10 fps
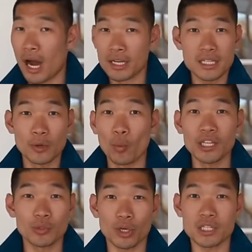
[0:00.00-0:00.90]
Honestly,
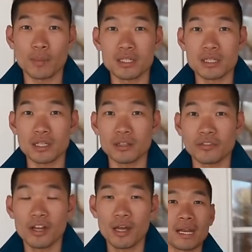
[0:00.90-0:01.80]
way too expensive,
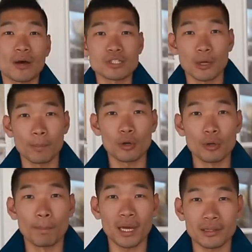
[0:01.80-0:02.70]
but I was
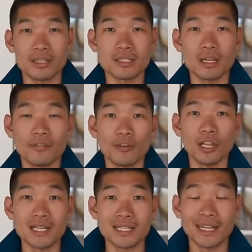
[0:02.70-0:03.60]
able to pick this up for
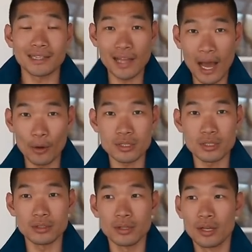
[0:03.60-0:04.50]
less than a
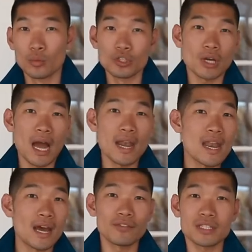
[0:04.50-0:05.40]
thousand, which
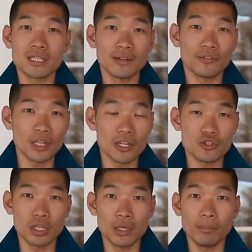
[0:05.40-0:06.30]
I've never seen it for
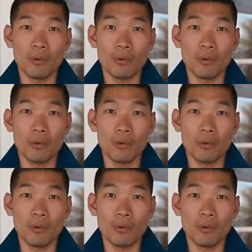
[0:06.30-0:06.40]
that cheap